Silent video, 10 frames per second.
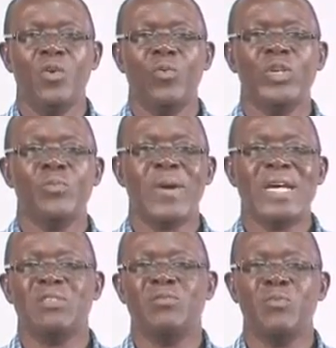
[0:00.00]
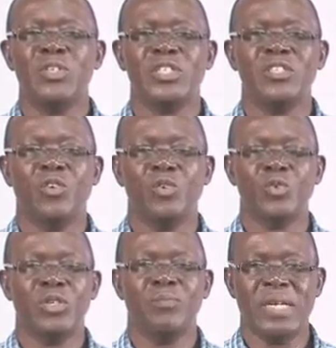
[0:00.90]
When you pass information on
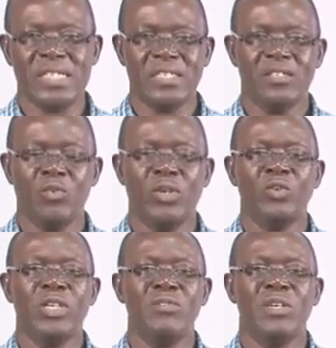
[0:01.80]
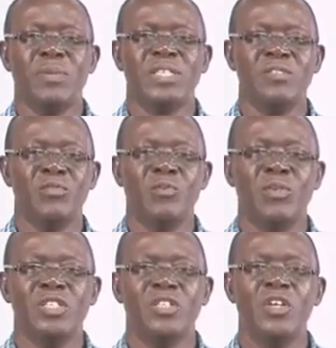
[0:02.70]
to the person, or when you give the person
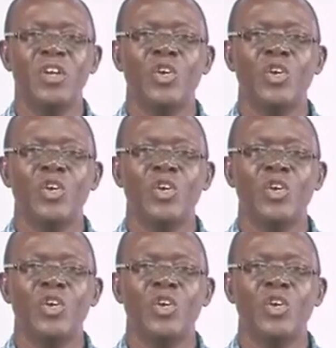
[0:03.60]
information,